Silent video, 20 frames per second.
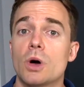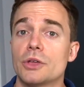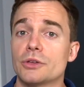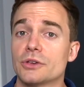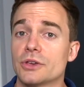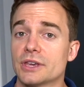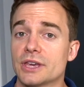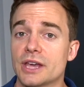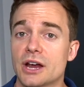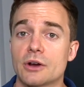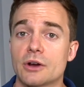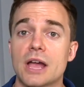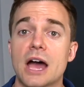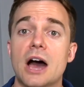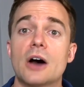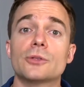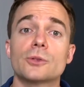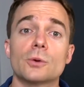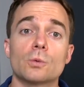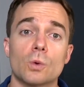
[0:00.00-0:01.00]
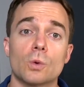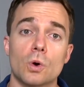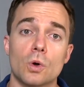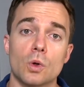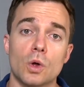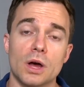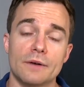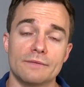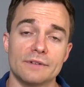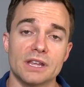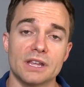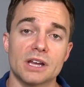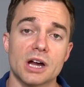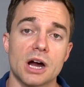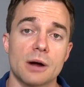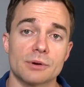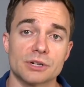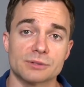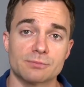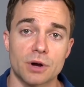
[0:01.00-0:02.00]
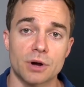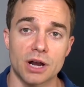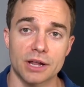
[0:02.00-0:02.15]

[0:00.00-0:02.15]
you can carry out the role of an e-commerce product